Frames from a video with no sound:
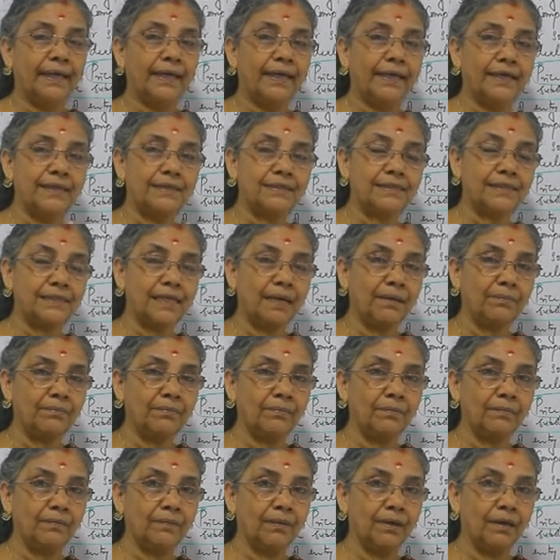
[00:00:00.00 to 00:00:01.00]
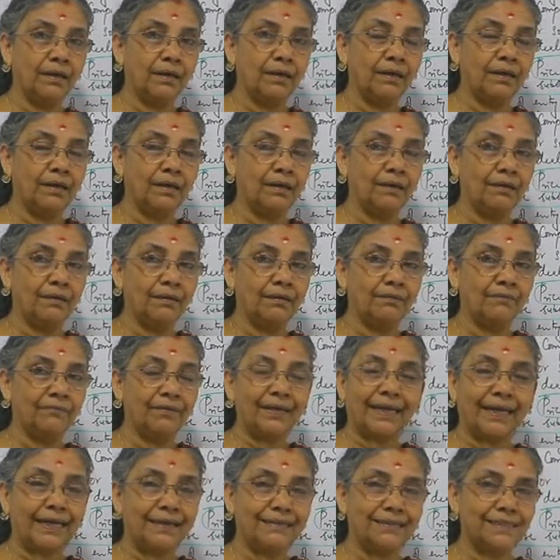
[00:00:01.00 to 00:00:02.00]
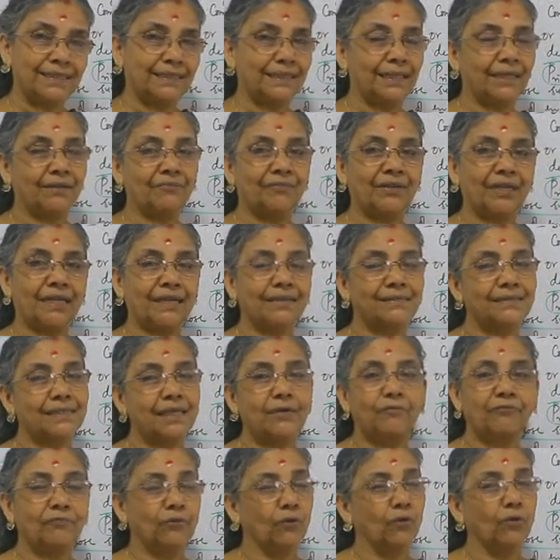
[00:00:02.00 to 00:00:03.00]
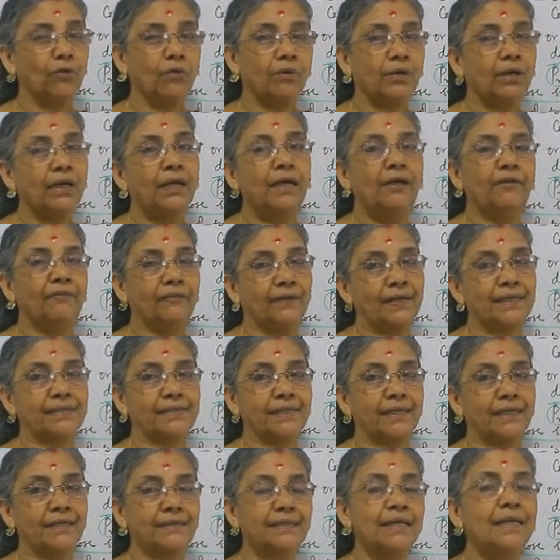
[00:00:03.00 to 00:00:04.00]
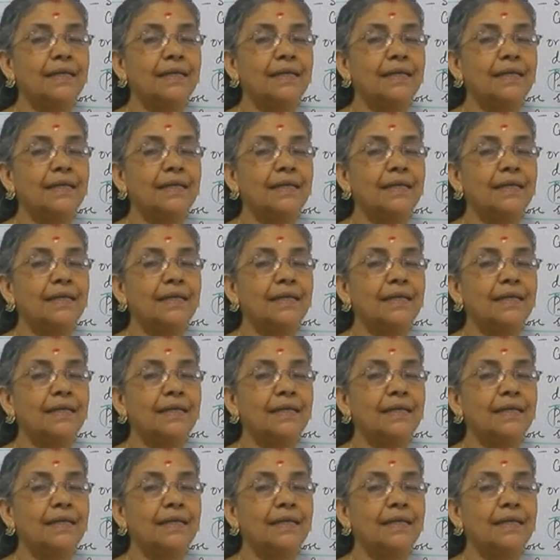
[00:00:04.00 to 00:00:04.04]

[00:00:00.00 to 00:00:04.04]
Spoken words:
In some, we can see that we can say 4 features.